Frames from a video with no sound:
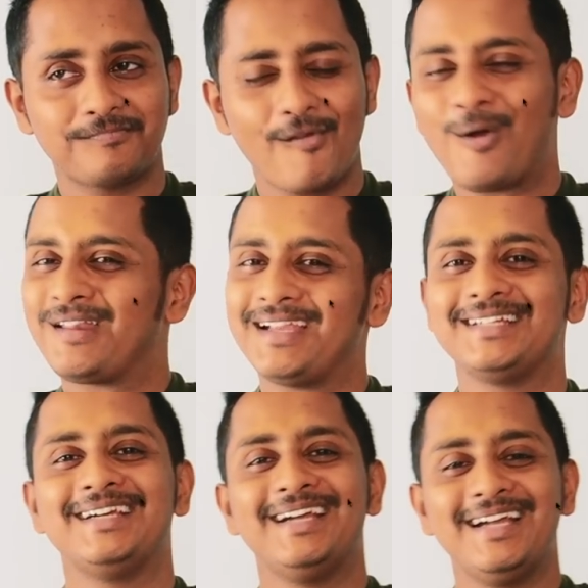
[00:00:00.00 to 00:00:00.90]

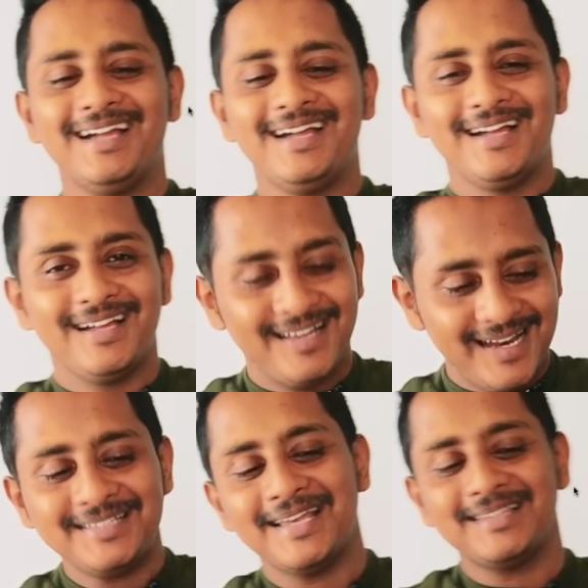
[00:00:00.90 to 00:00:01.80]
Alright.
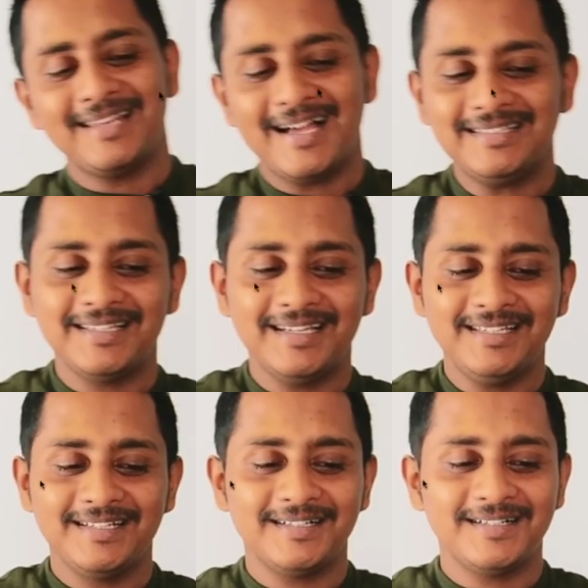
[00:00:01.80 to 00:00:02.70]
Let's check the last set
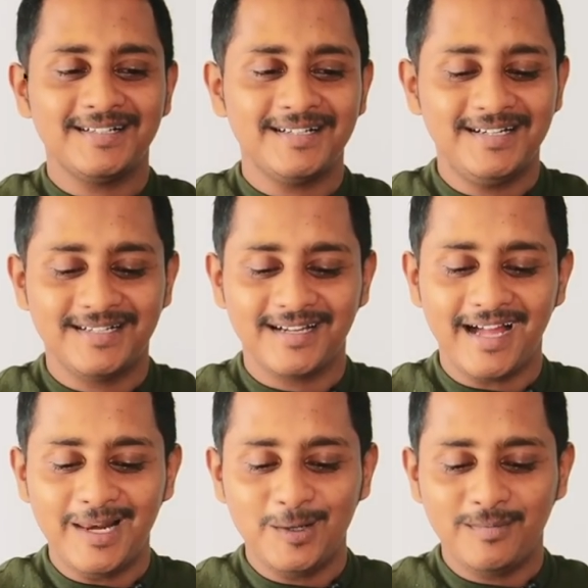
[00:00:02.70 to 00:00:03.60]
here.
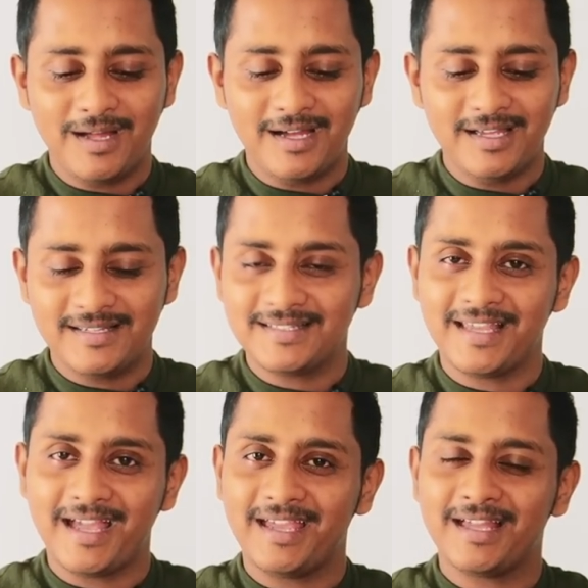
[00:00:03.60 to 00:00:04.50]
Alumni is
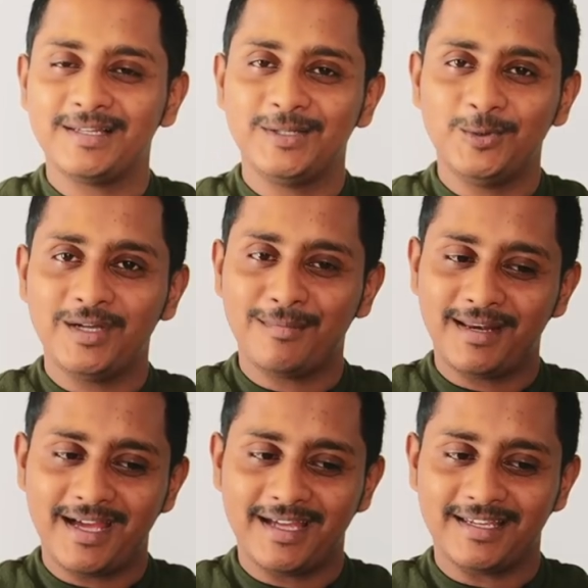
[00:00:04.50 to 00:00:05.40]
A L U M
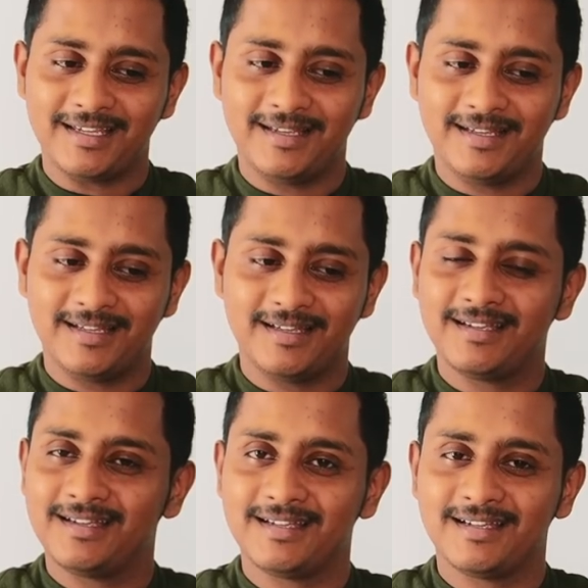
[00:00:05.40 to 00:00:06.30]
N I.
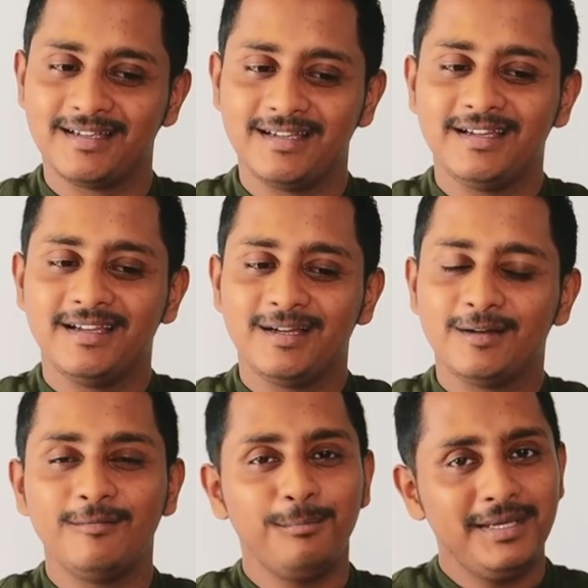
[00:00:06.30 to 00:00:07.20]

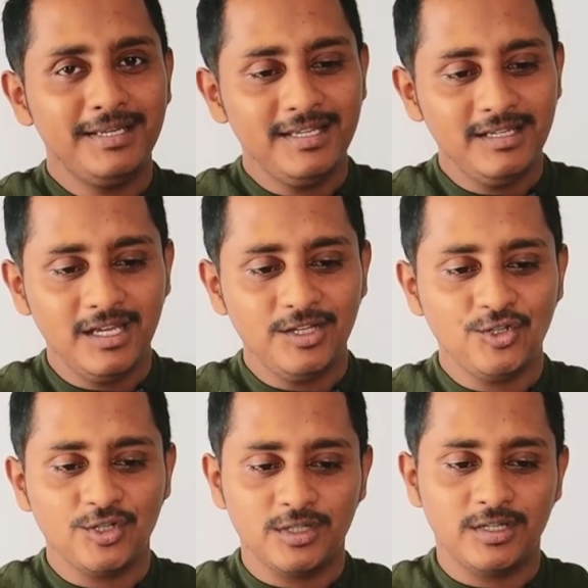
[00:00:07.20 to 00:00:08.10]

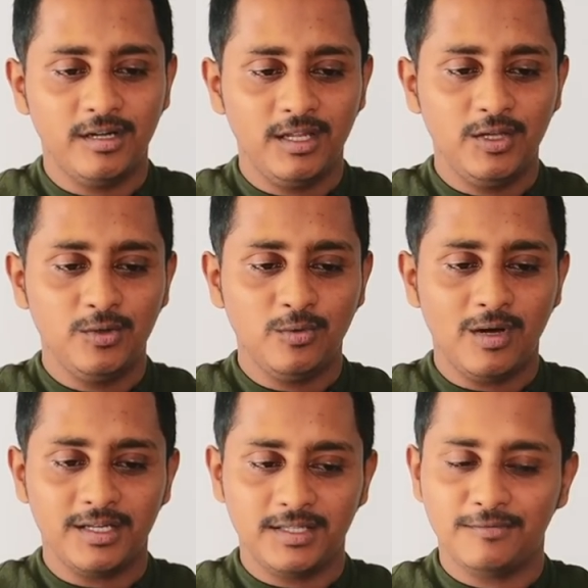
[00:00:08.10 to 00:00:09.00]
Miniature, T U
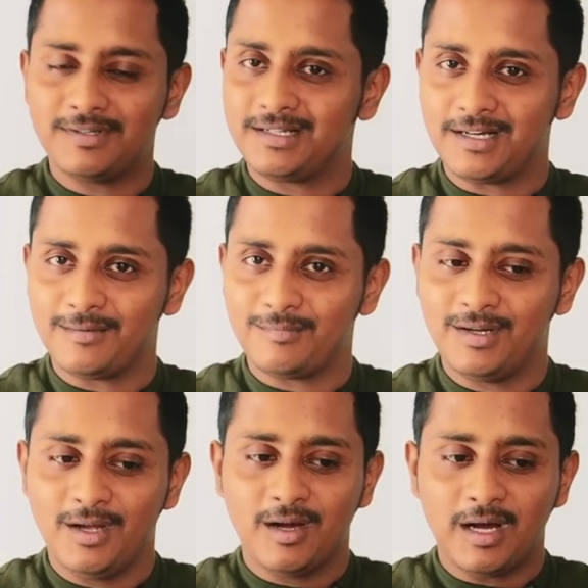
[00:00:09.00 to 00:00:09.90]
R E will come.
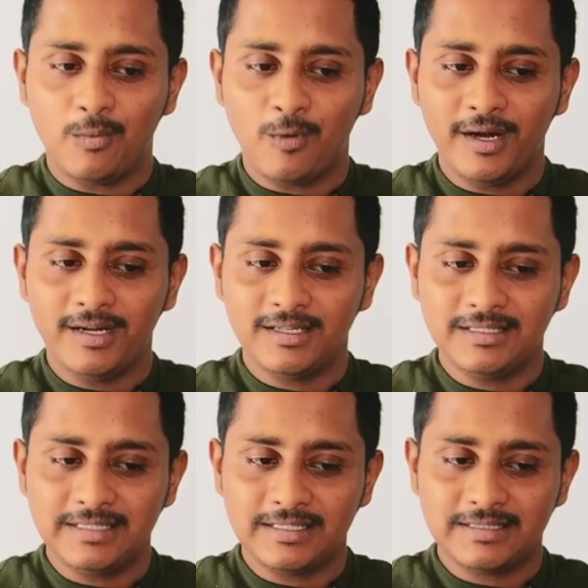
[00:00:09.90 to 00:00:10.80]

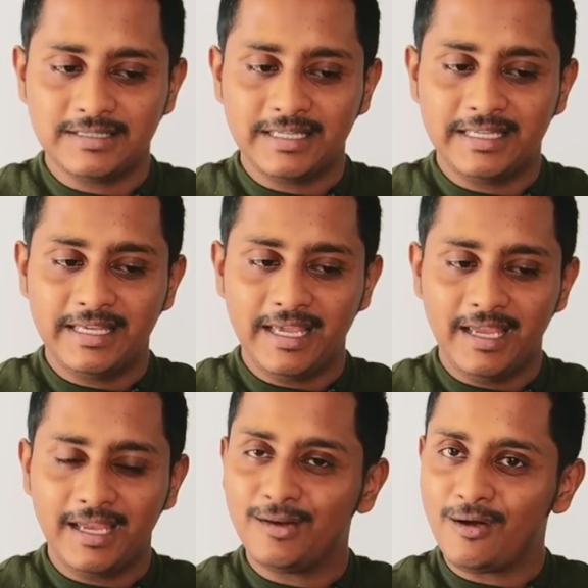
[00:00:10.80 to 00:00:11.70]
Avoidance is
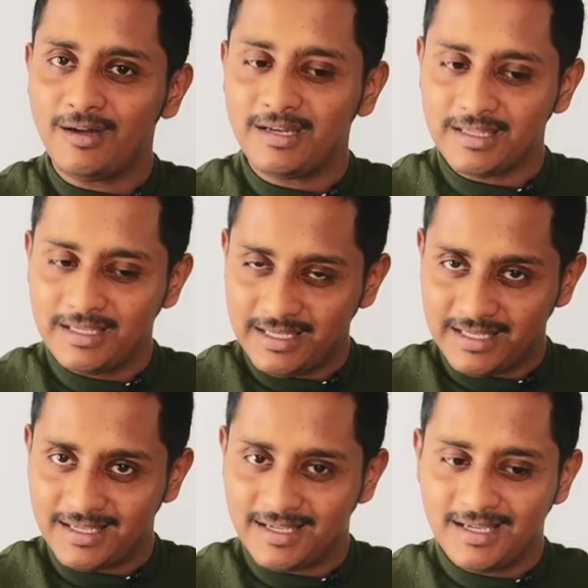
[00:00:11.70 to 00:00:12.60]
A, not E.